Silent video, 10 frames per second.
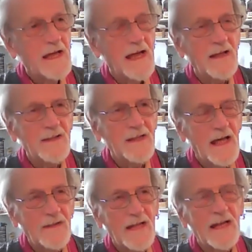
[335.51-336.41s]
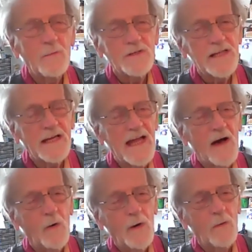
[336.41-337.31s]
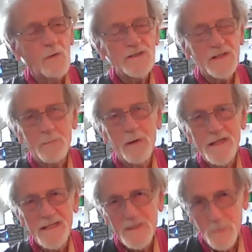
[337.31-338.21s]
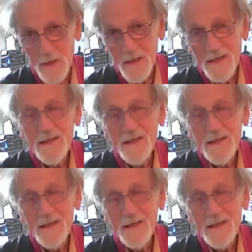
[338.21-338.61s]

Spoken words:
And then I would say, "Now I want you to play this one."